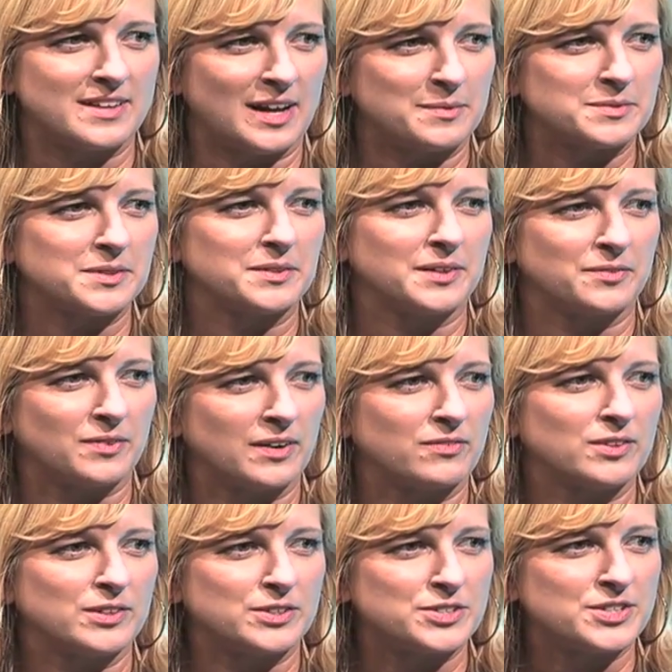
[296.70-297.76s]
absolutely
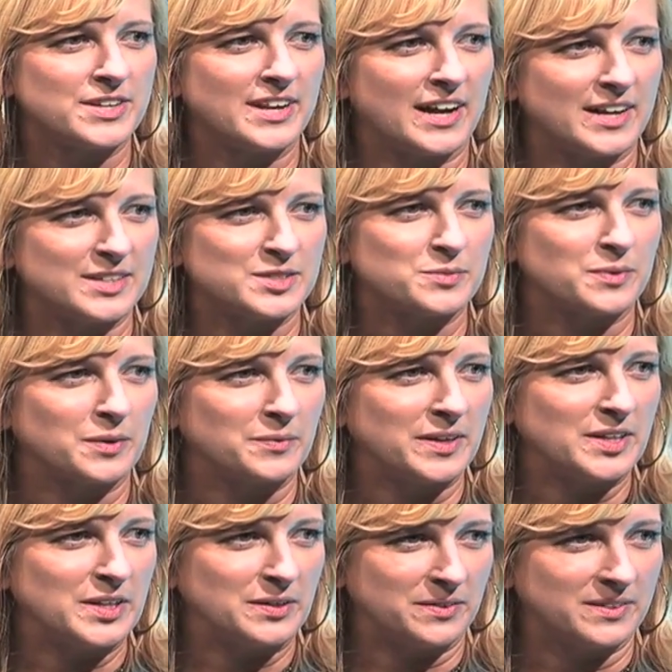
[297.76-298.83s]
revolutionized what we
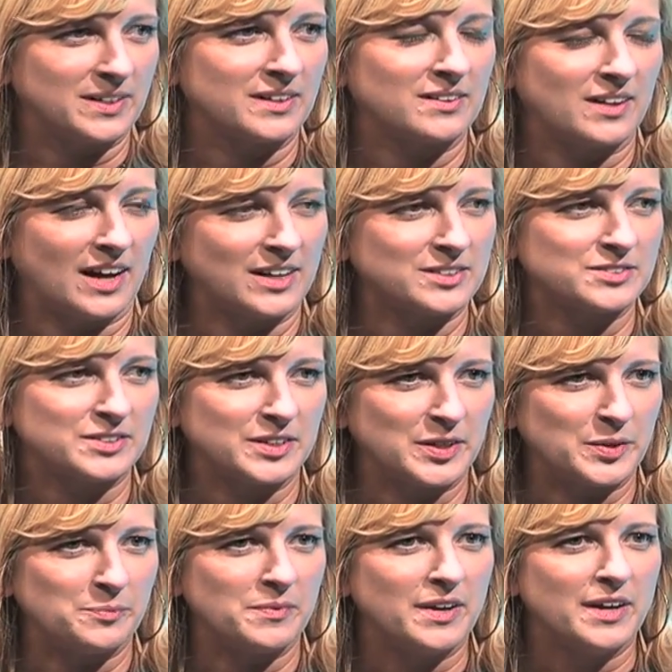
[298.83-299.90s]
do in the
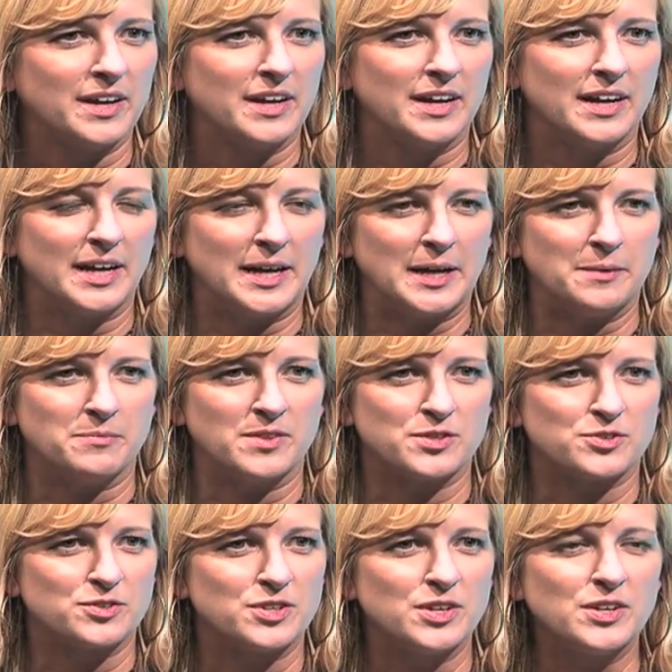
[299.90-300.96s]
classroom. The
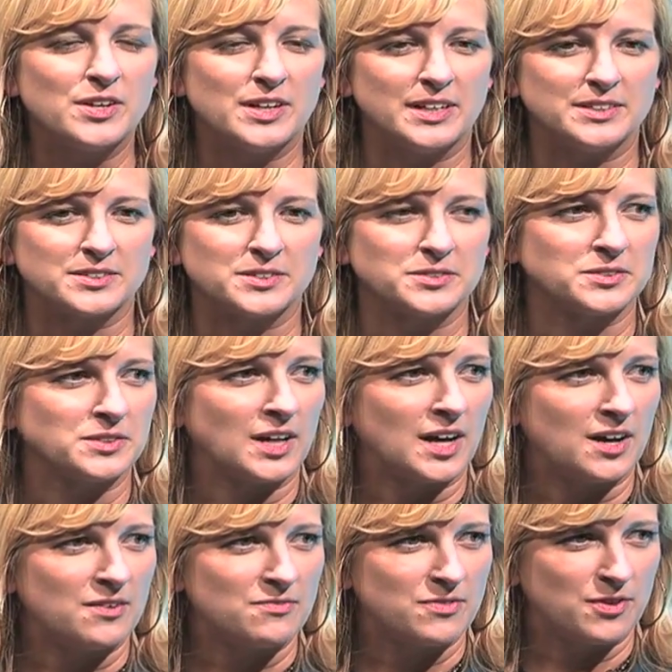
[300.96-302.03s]
students
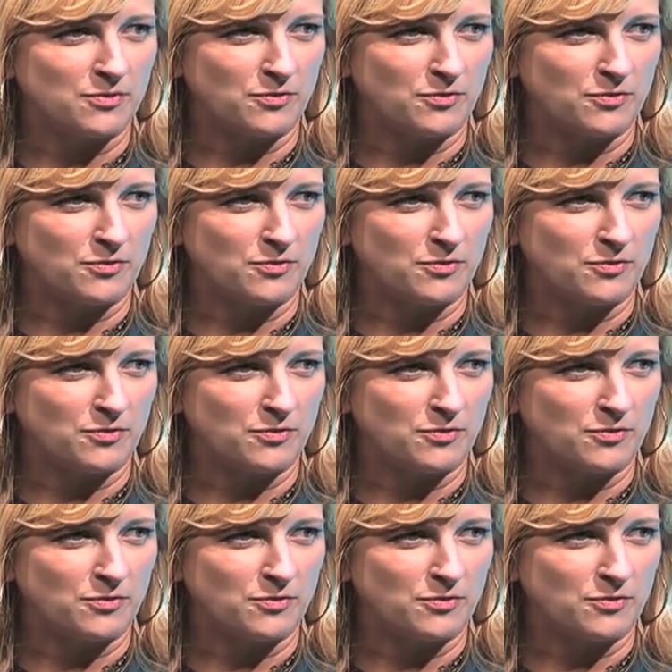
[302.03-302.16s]
love the